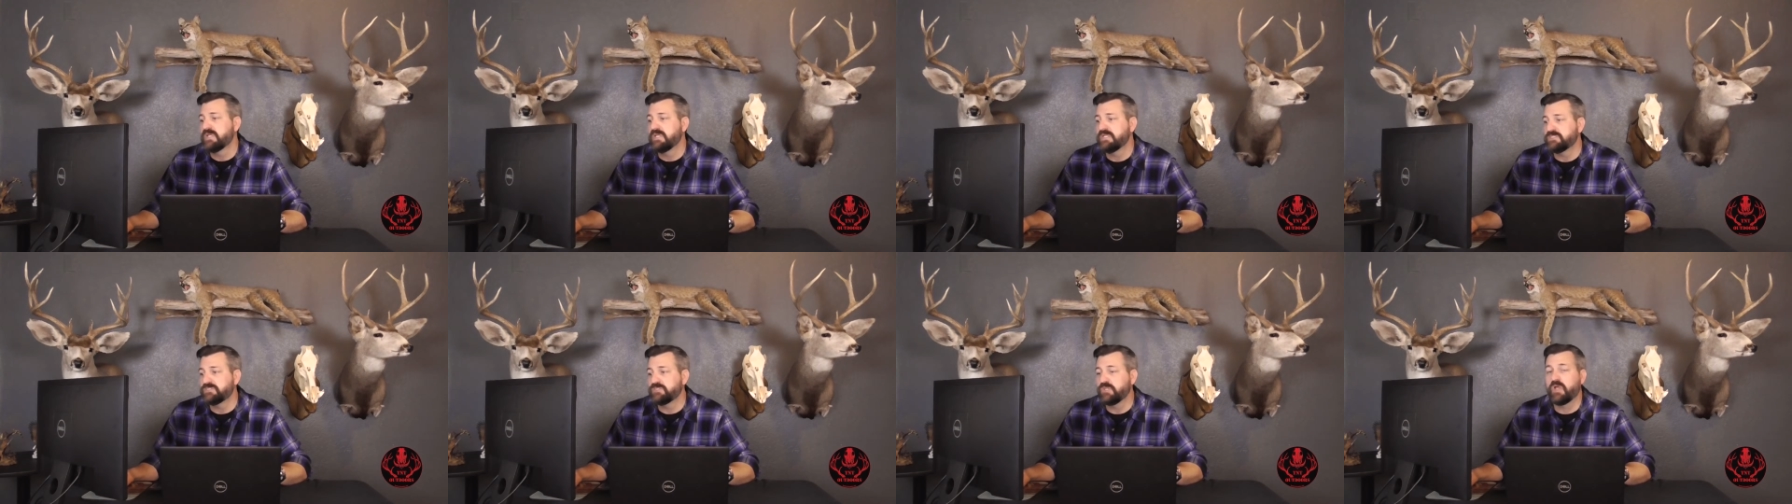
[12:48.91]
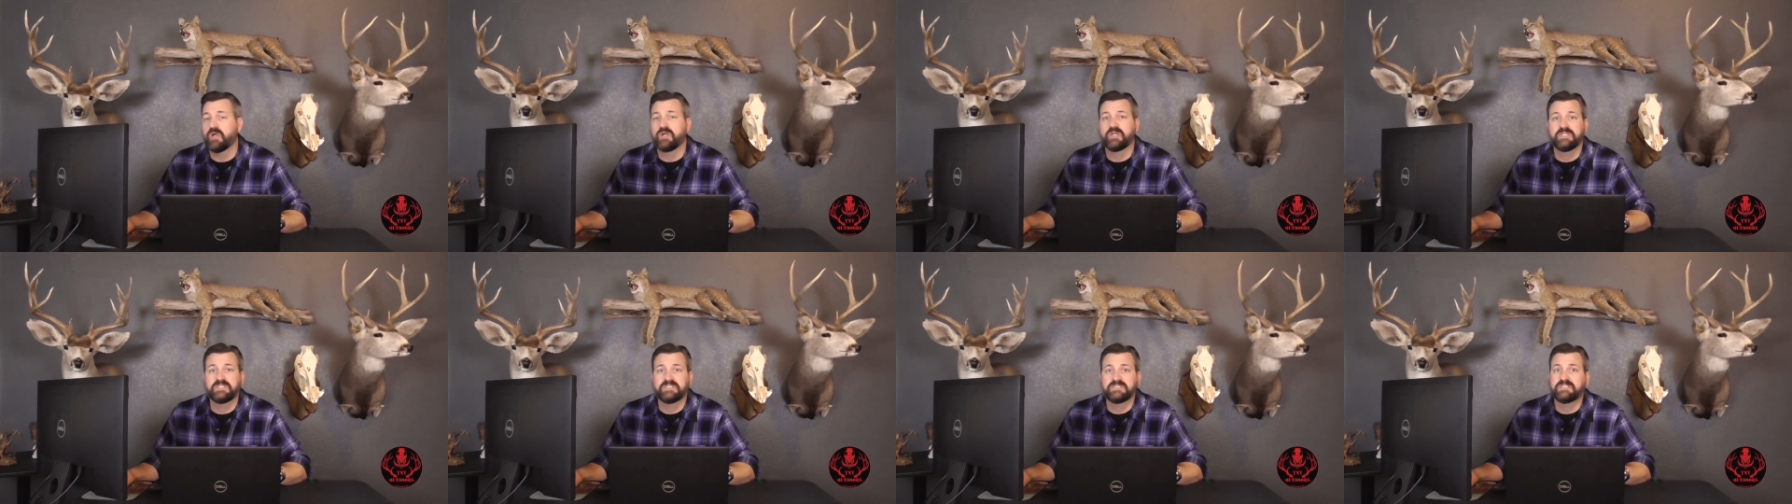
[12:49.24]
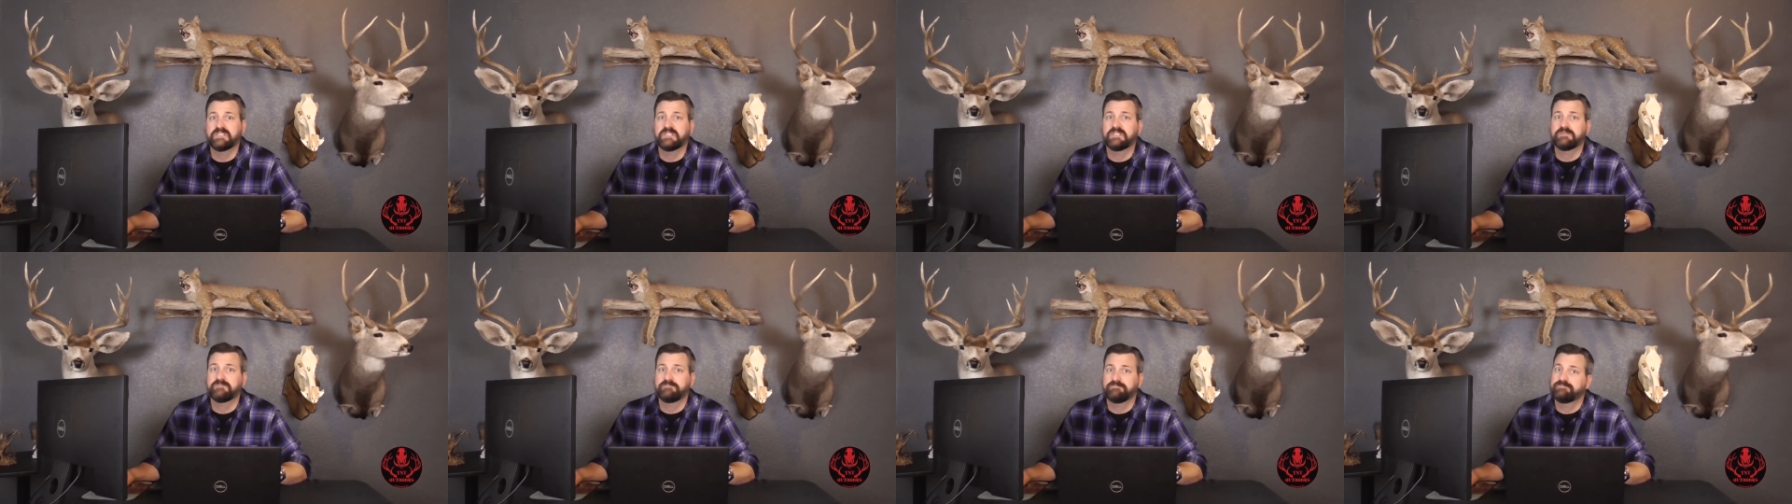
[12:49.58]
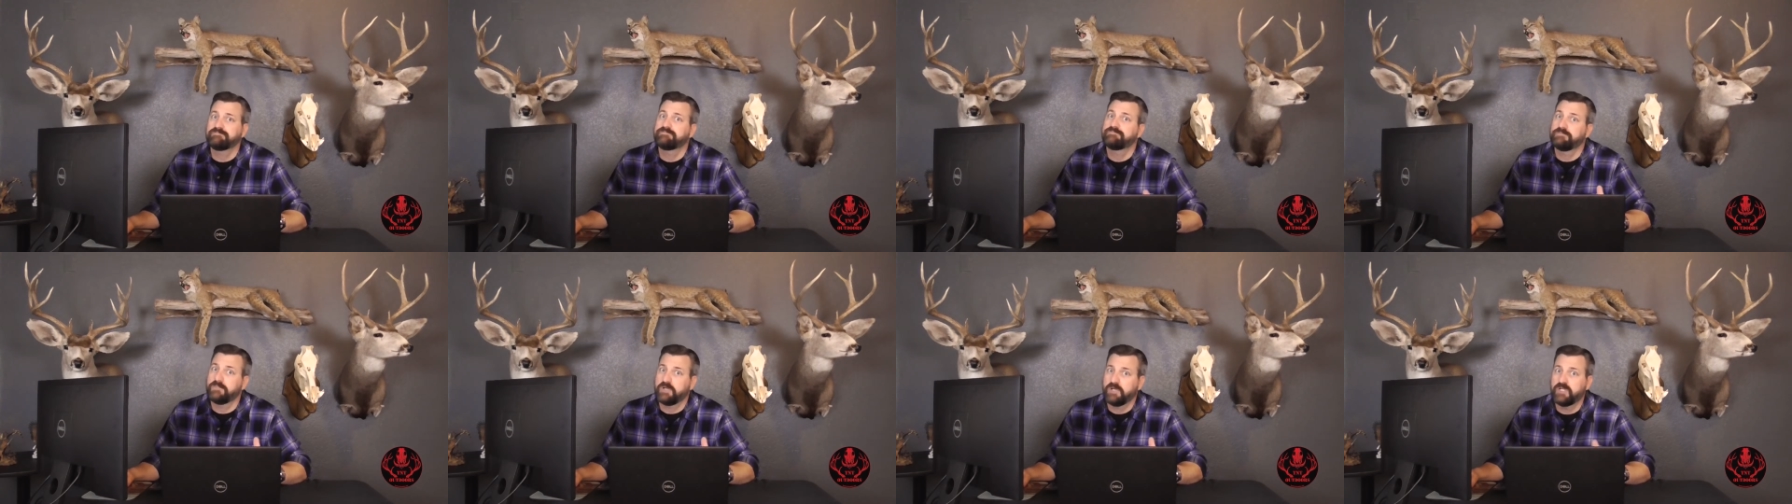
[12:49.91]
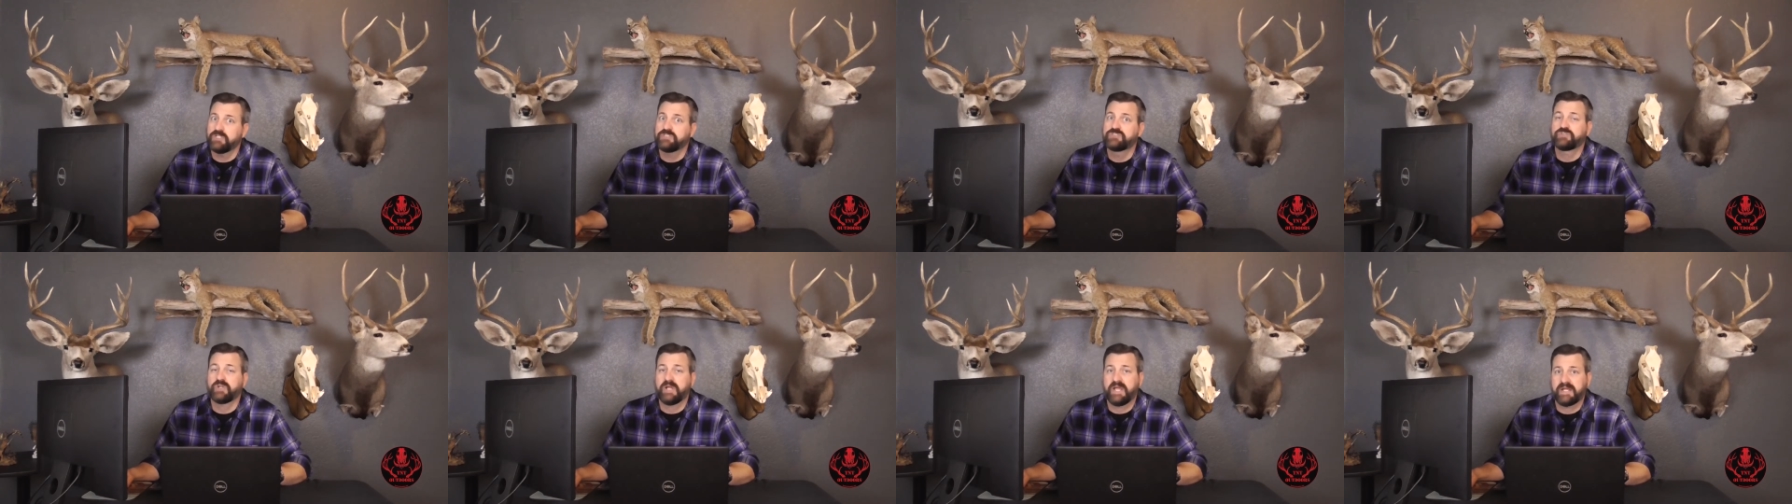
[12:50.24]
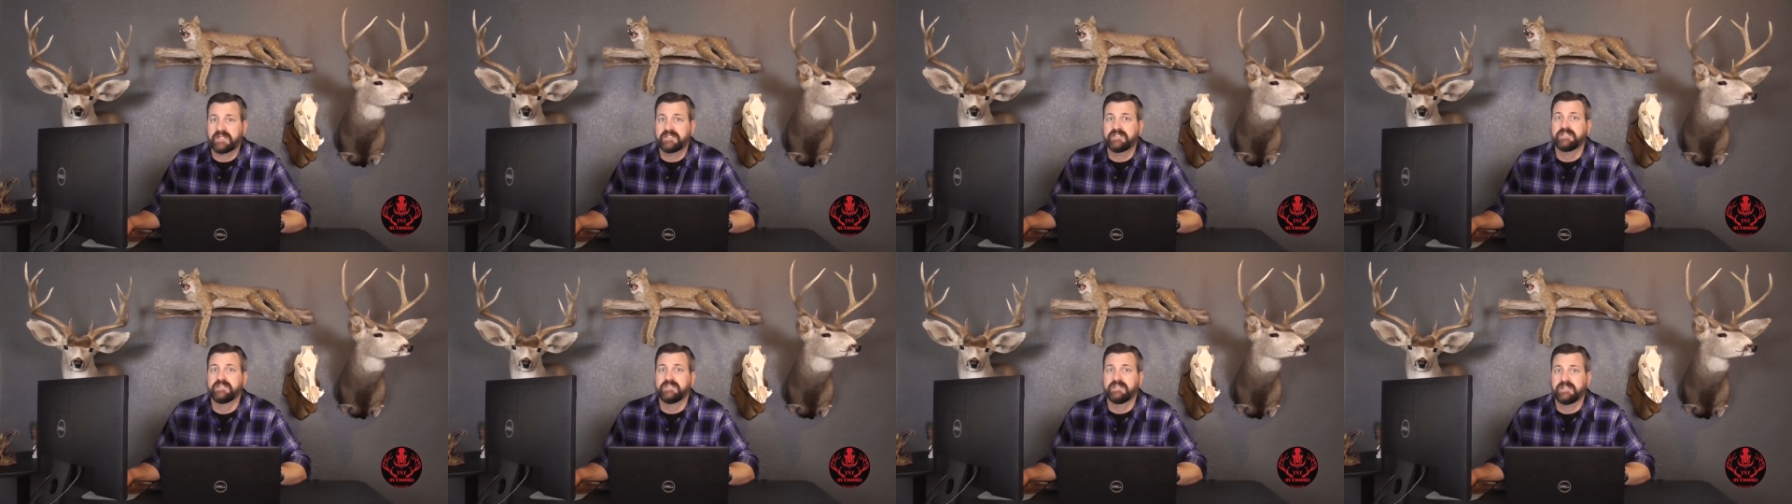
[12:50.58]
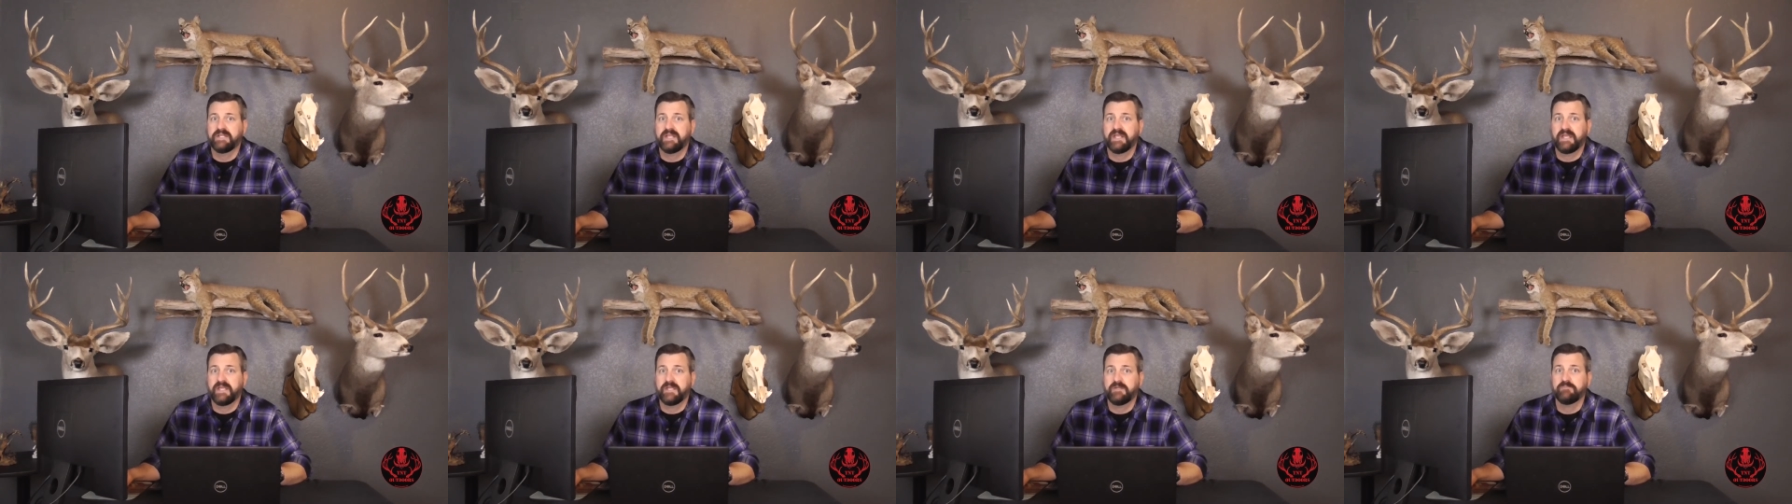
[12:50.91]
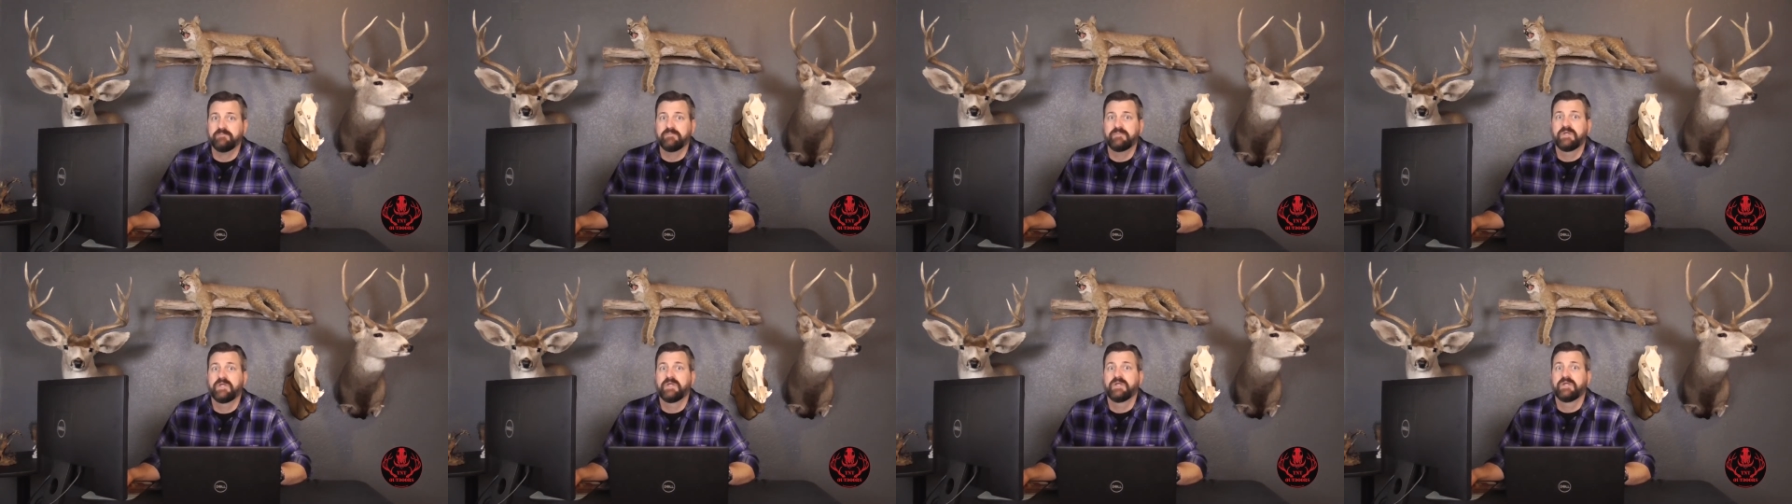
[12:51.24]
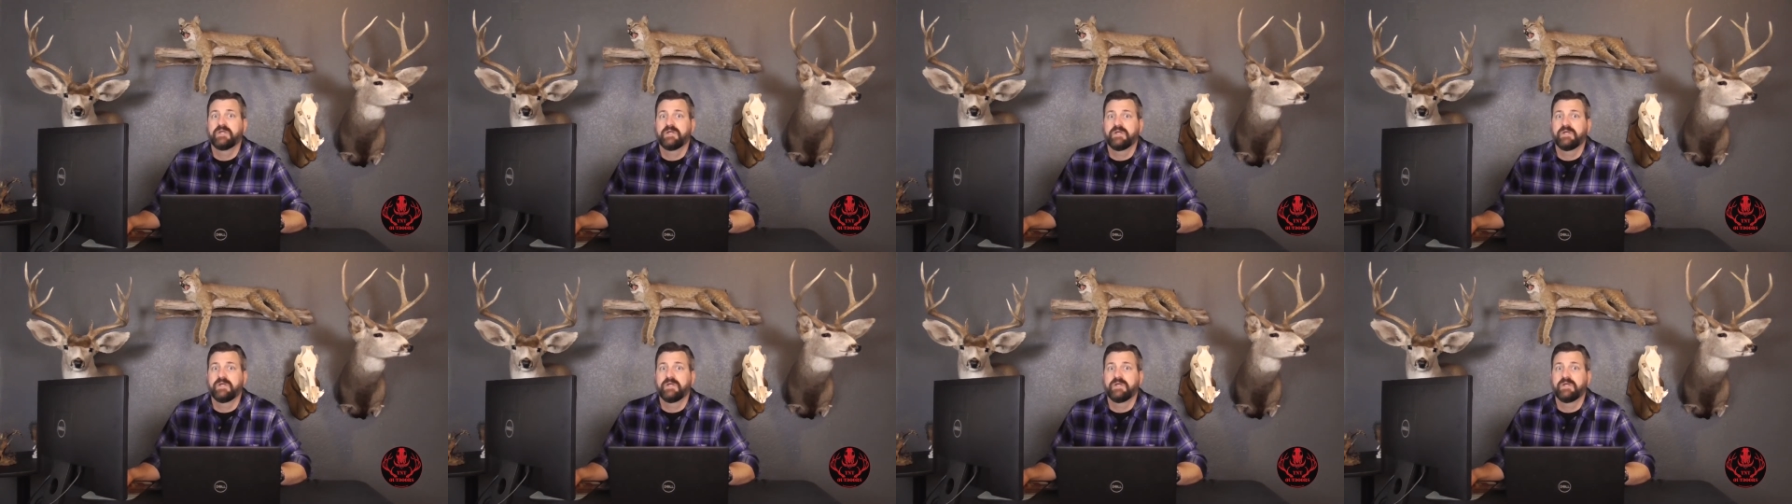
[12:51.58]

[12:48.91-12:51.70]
as long as it attracted the game